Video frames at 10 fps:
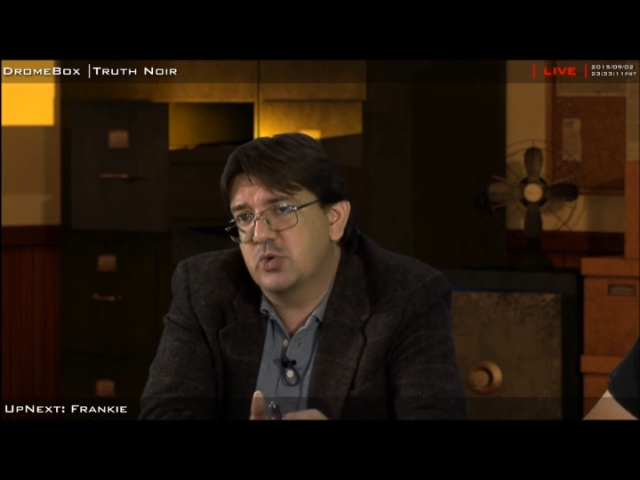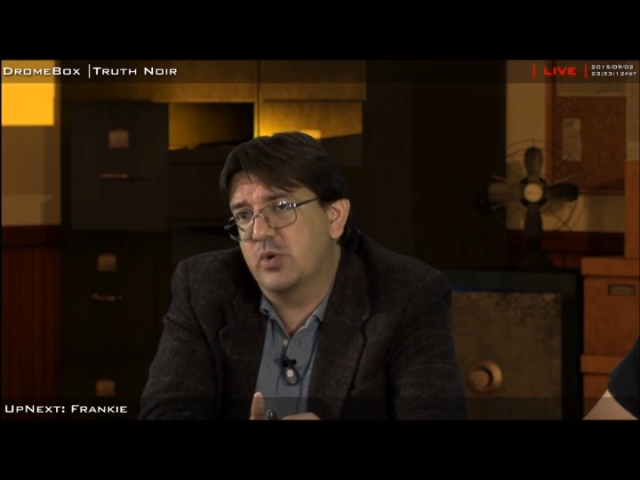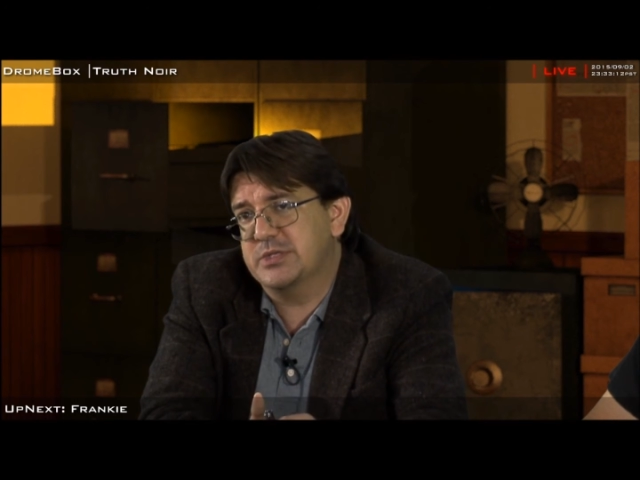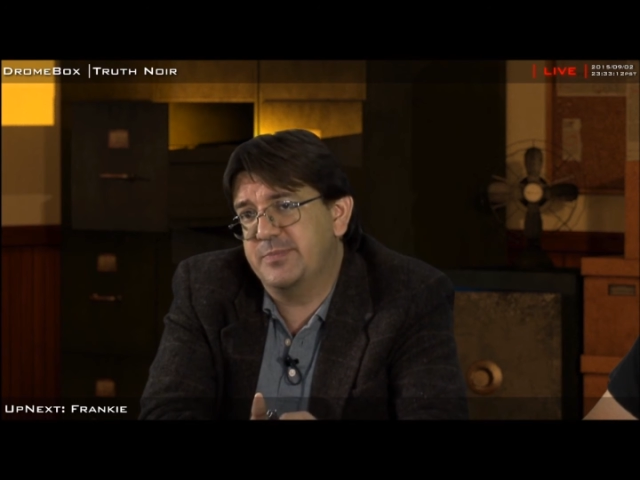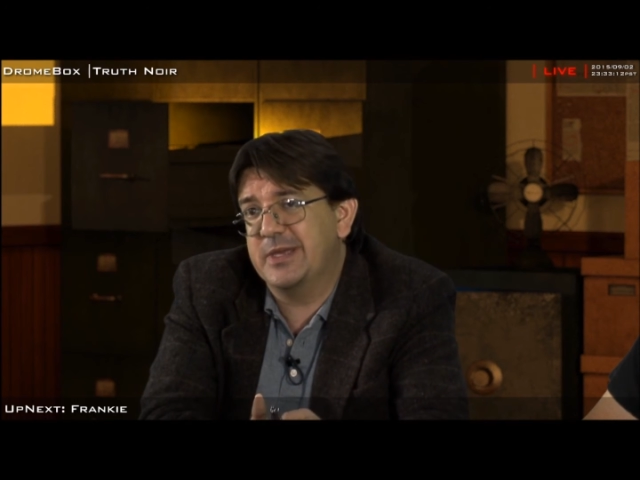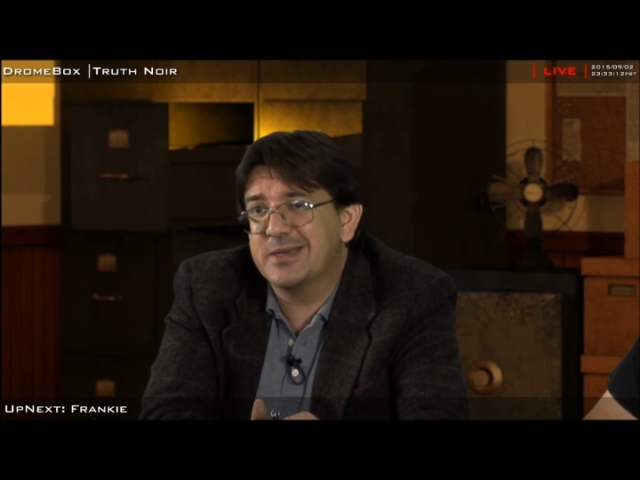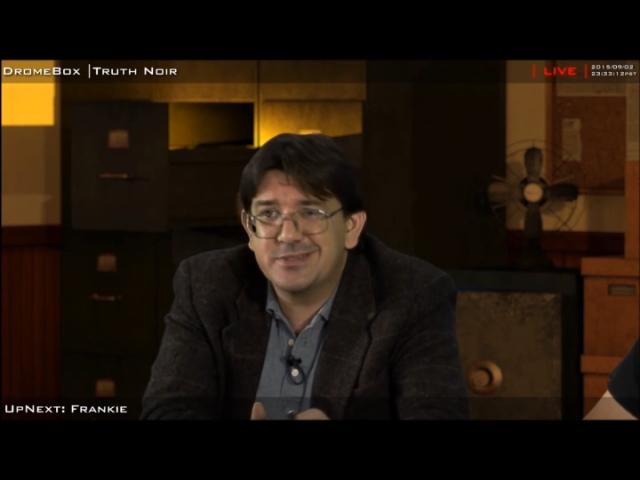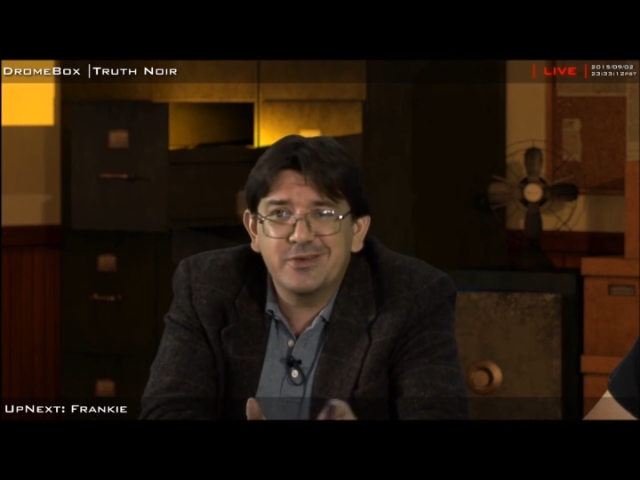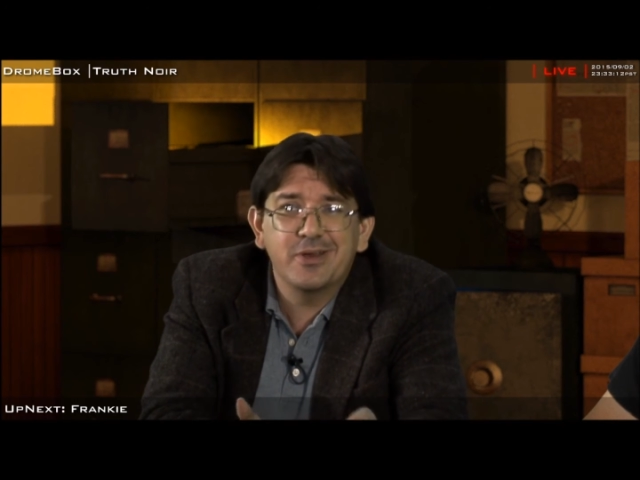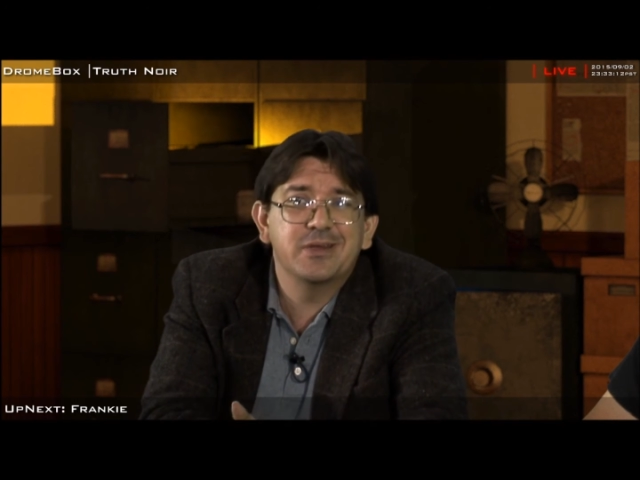choice
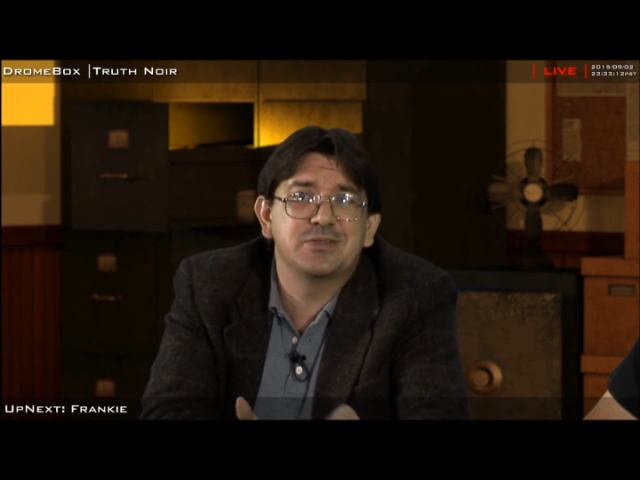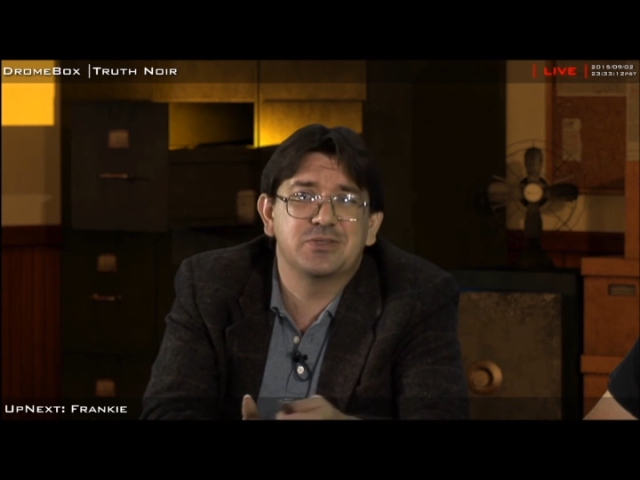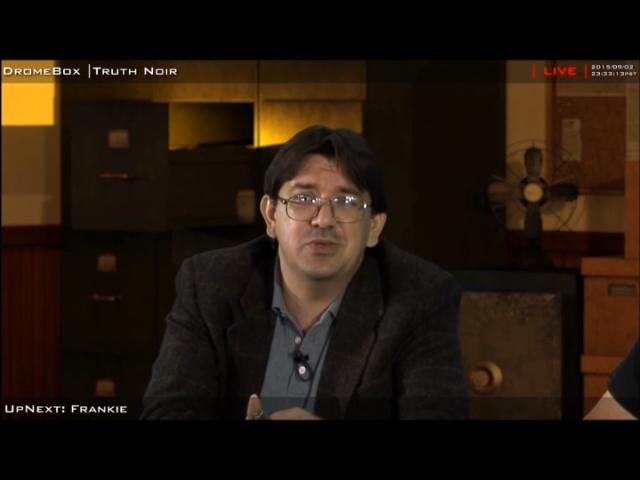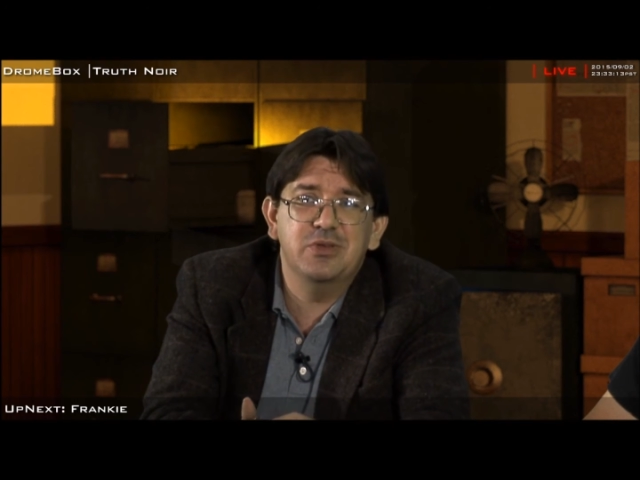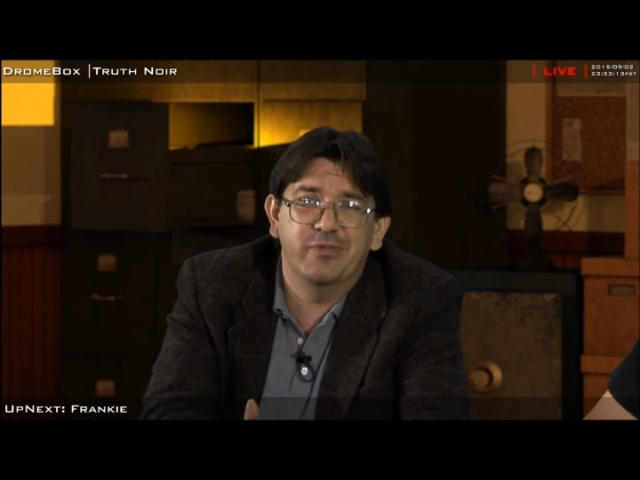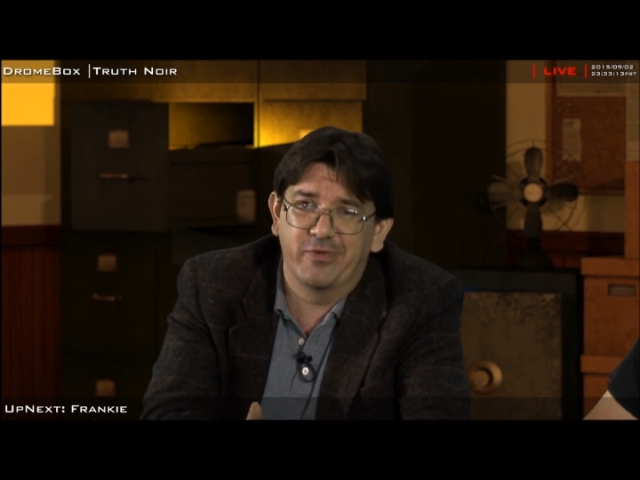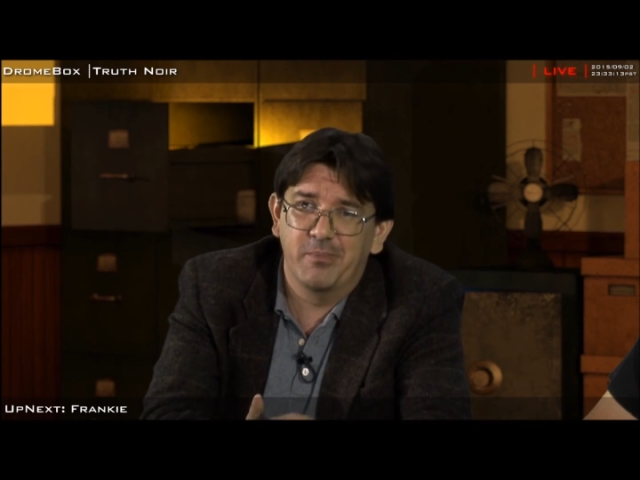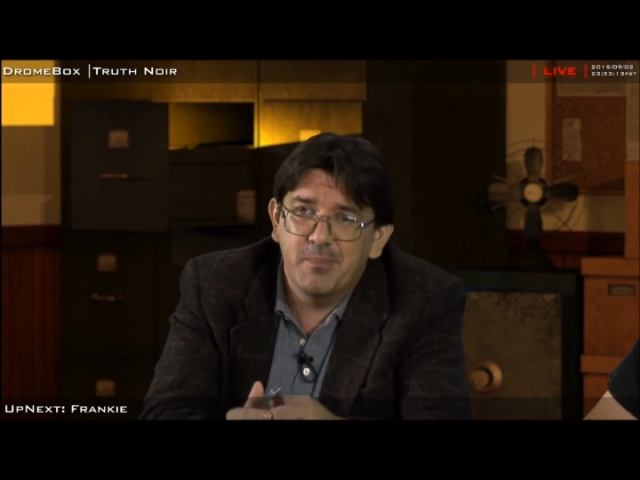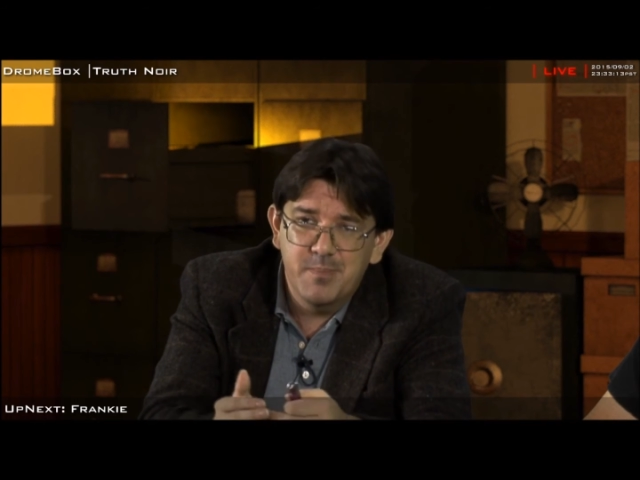because they're going to sue you for